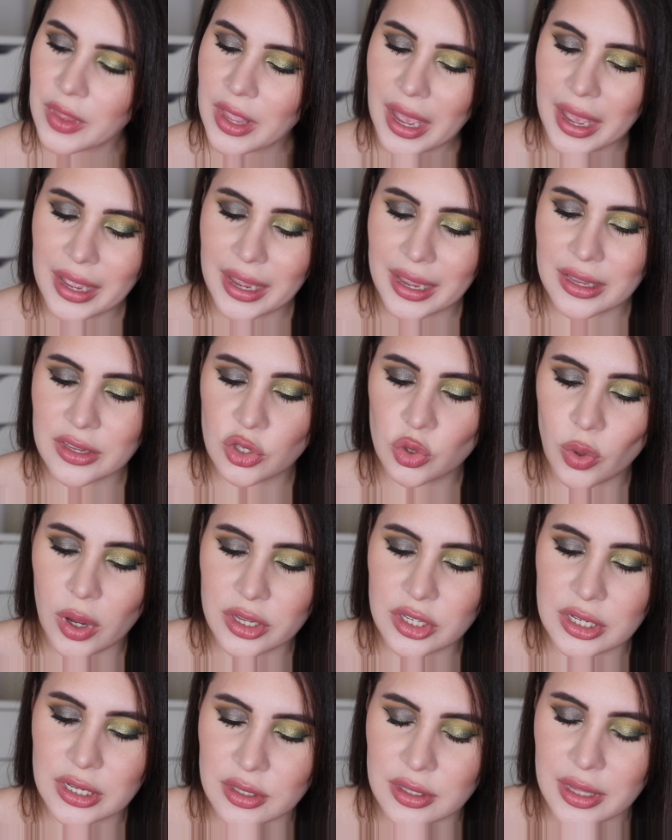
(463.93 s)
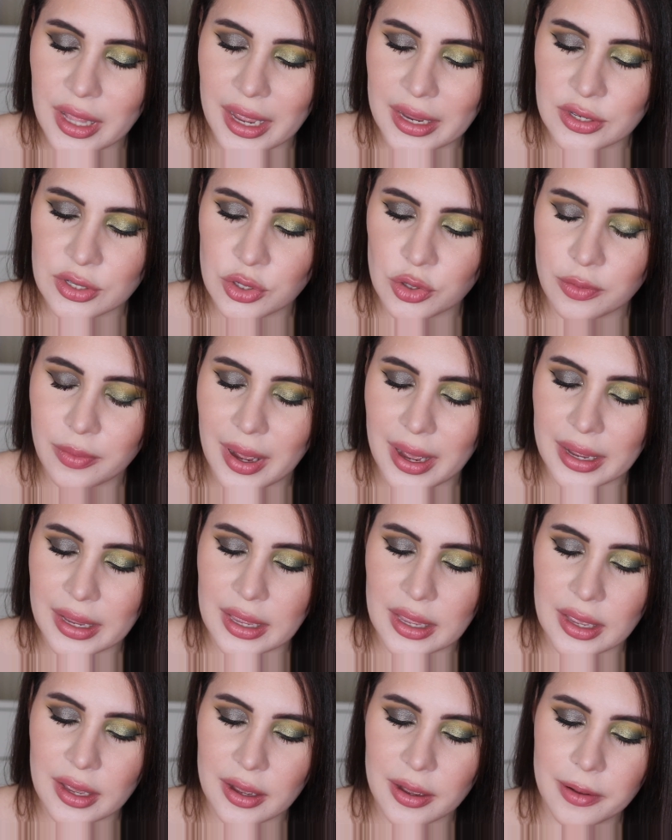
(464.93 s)
I can swatch it next to
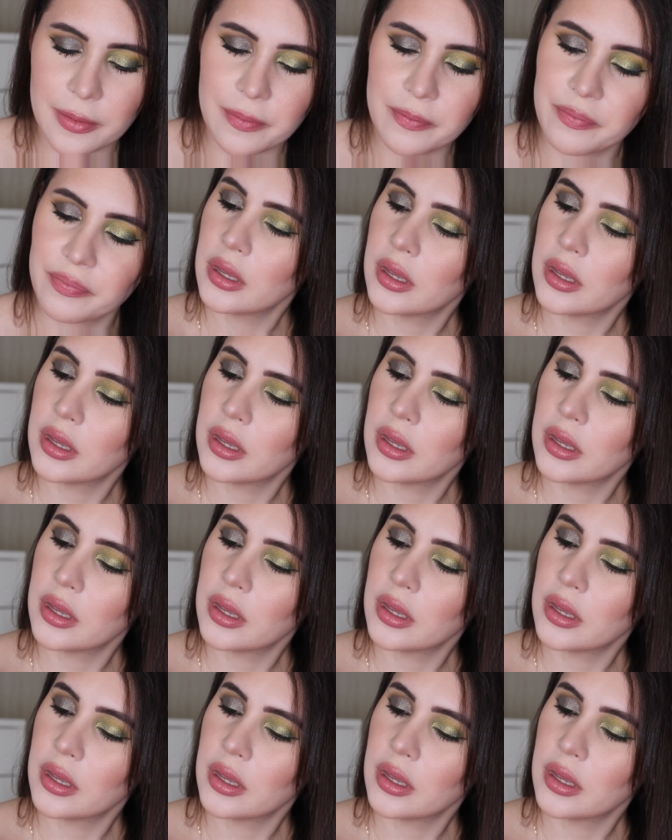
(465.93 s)
Macchia,